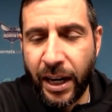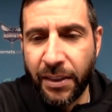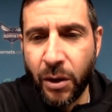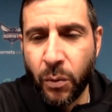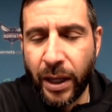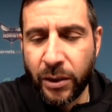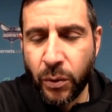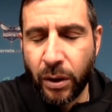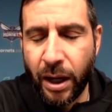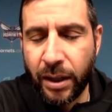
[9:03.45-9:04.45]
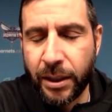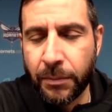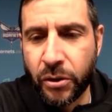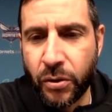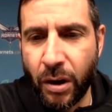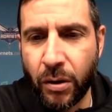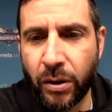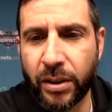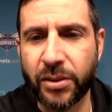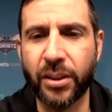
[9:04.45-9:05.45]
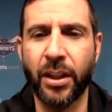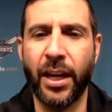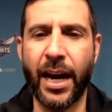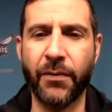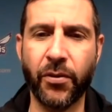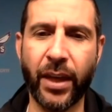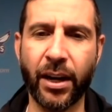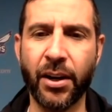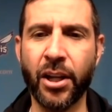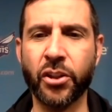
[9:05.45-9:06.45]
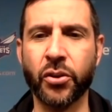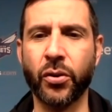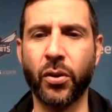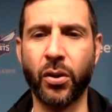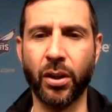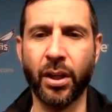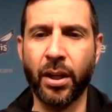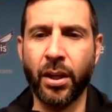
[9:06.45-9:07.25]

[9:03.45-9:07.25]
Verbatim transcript: And I think that's where a lot of teams struggle, is after that initial